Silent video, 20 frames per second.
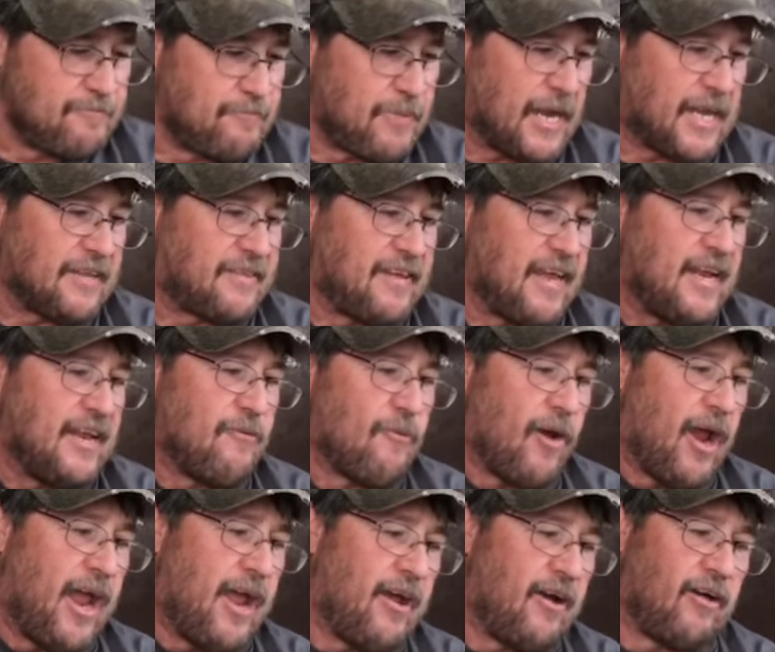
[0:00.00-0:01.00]
Picatinny
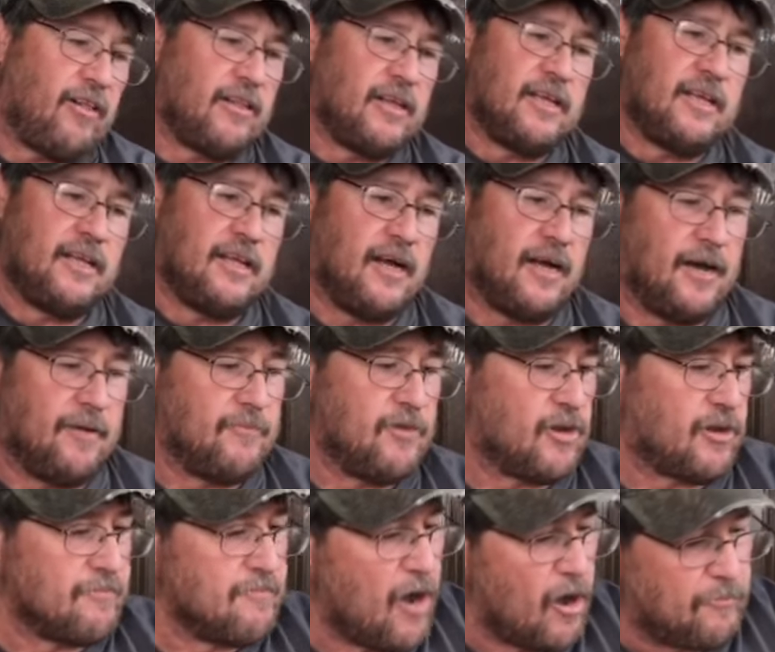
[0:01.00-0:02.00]
rail. You
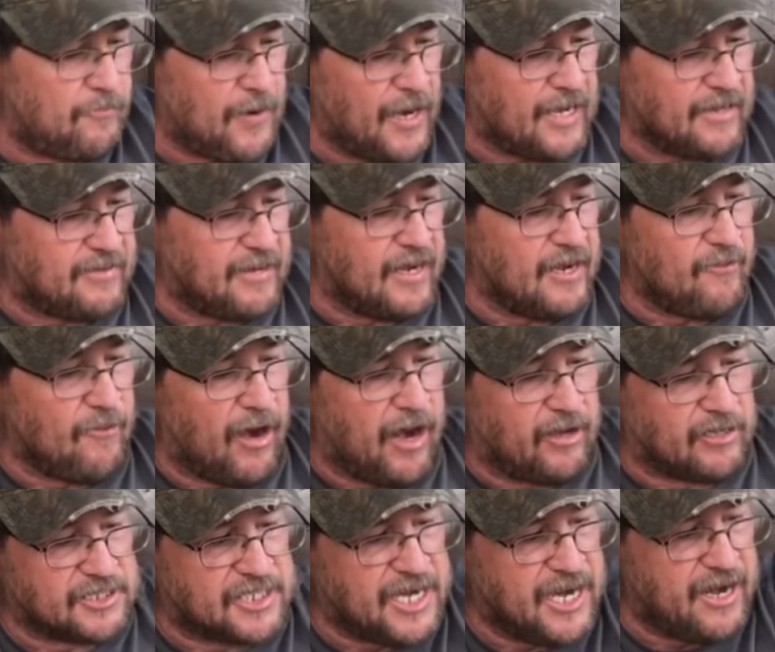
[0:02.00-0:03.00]
can mount Picatinny
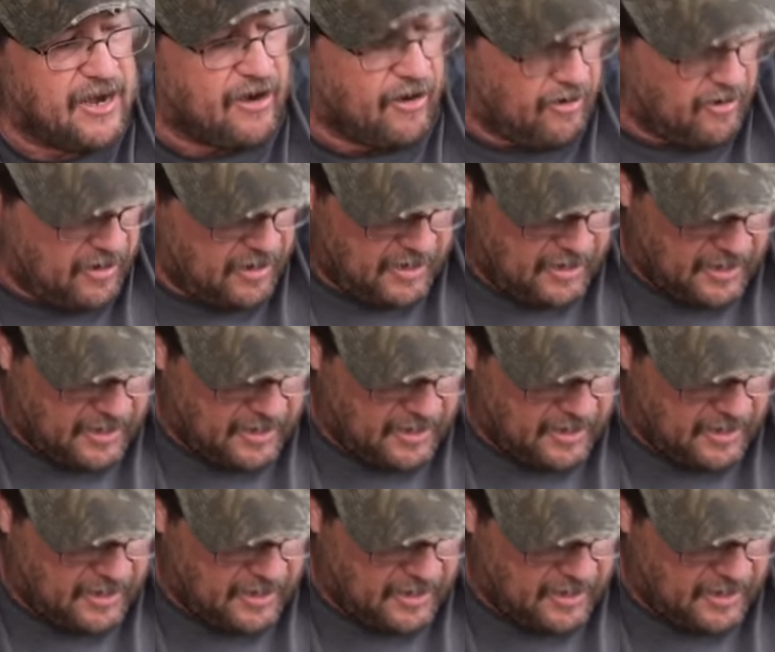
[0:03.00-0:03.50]
rails here.